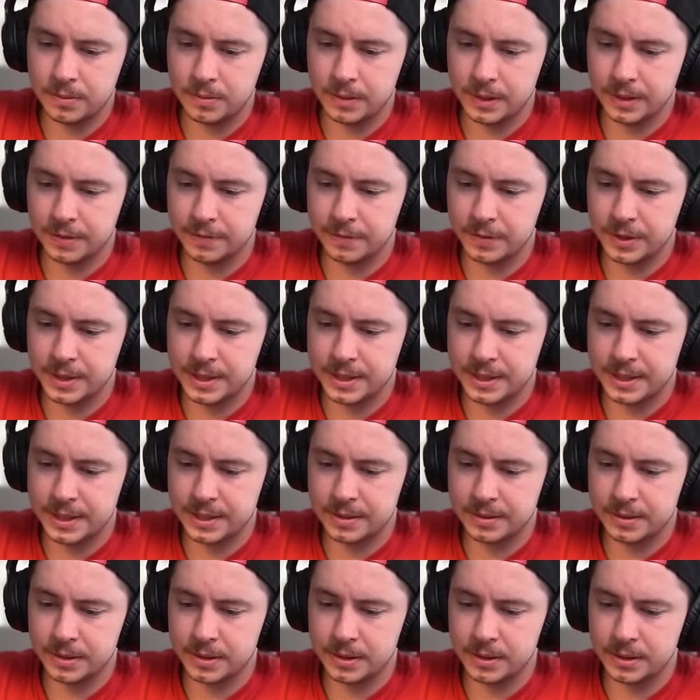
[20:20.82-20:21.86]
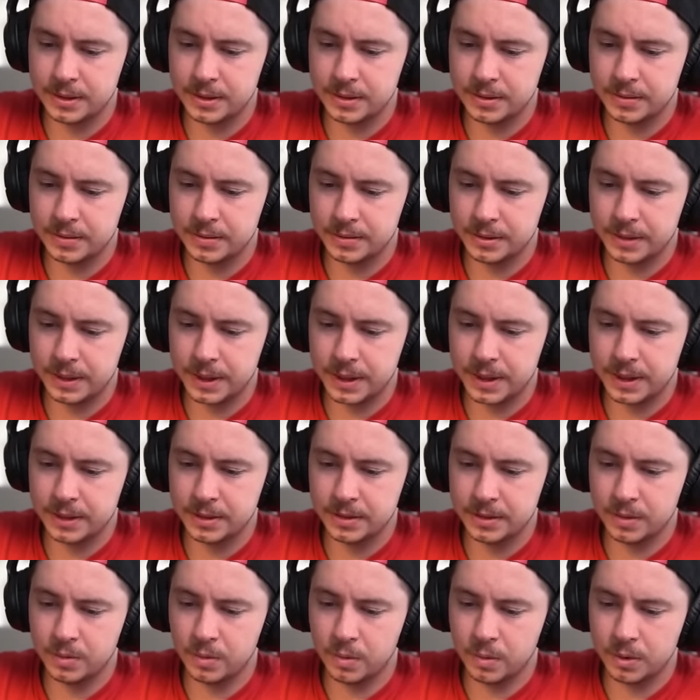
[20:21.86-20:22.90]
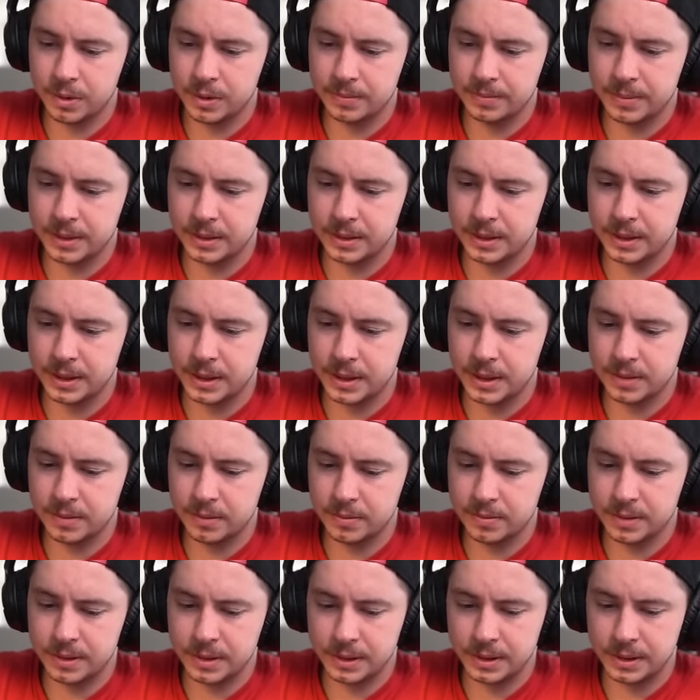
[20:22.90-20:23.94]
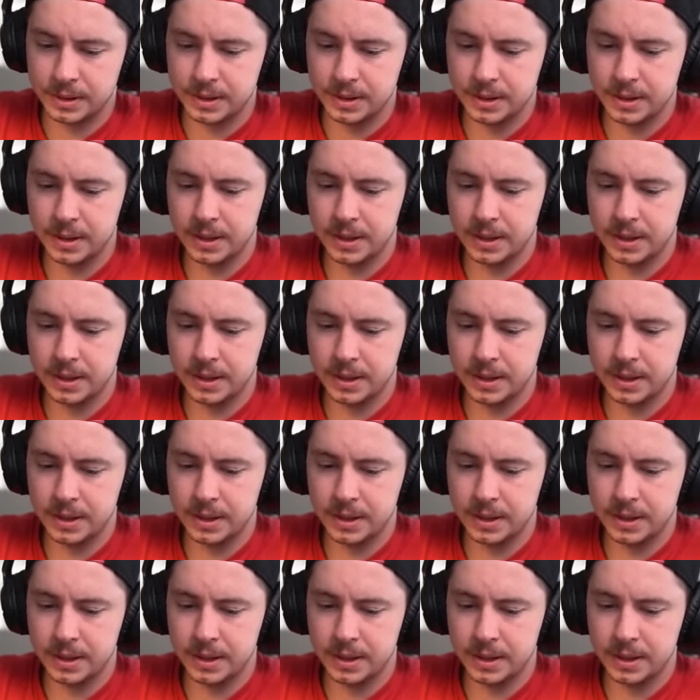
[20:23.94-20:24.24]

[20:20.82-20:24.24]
Got to freeze the Town Hall. Got to go to Warden ability, auto ability.